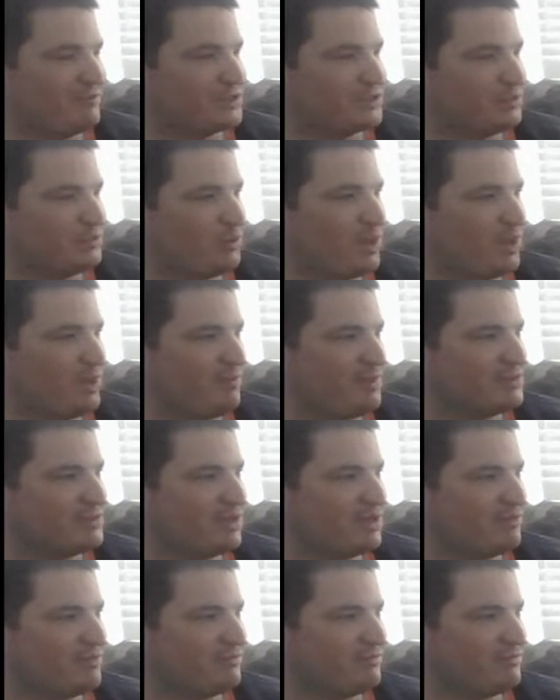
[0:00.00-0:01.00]
explained
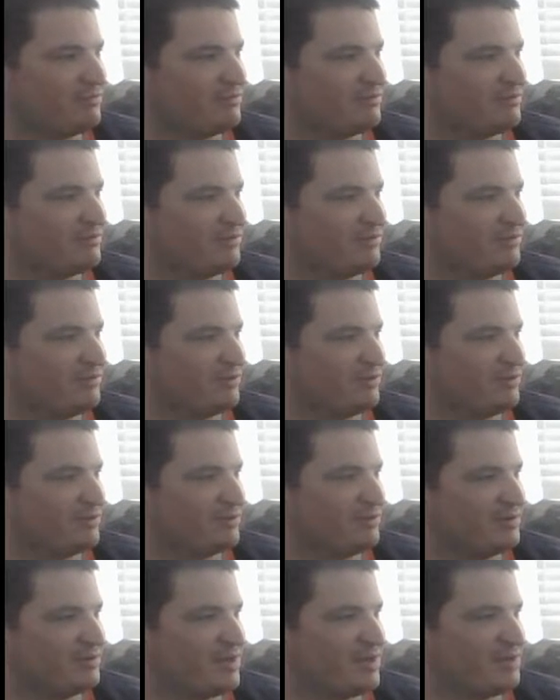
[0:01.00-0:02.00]
myself for the
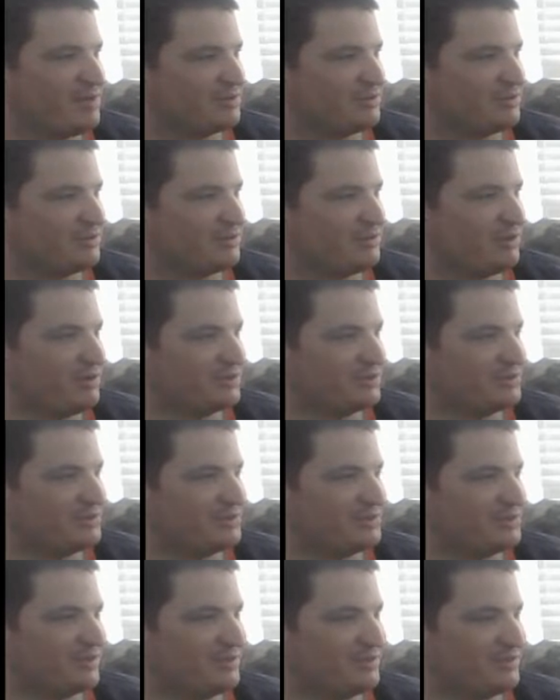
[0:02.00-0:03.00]
answering the questions,
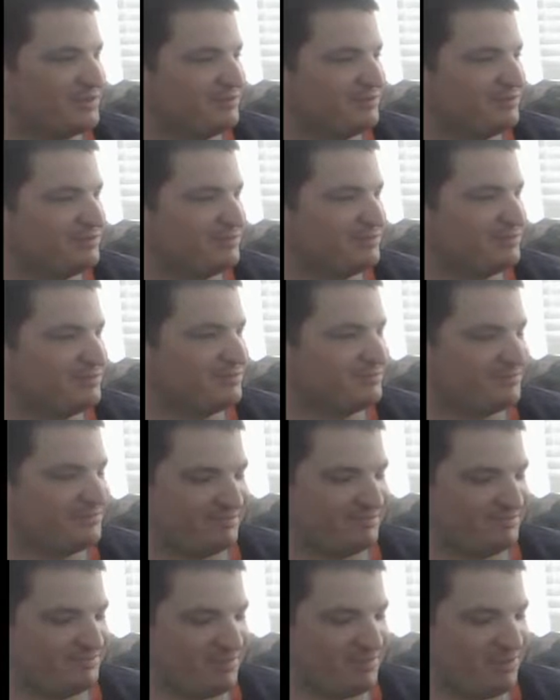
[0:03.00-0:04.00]

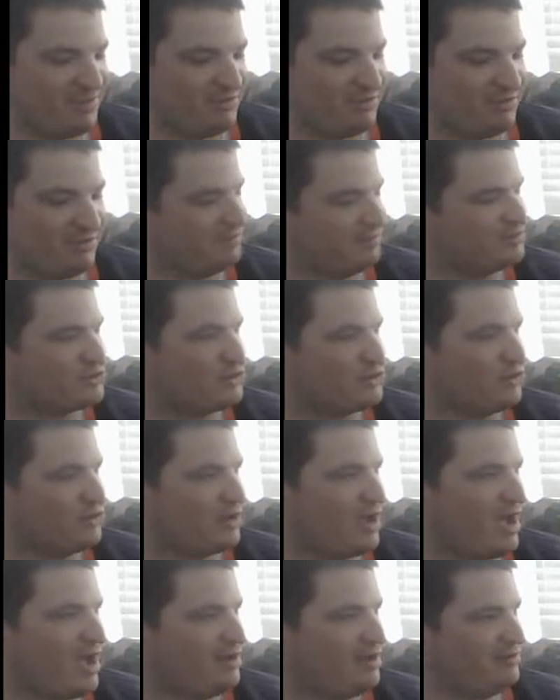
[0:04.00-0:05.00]
I wouldn't have scored
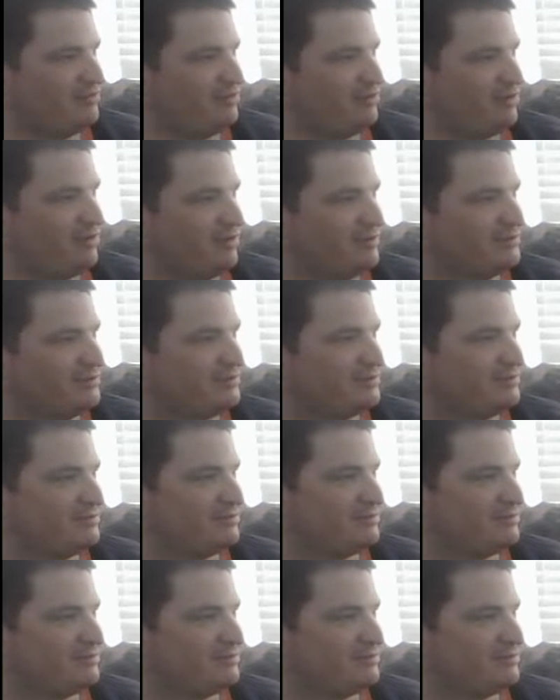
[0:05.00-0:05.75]
high in avoidance.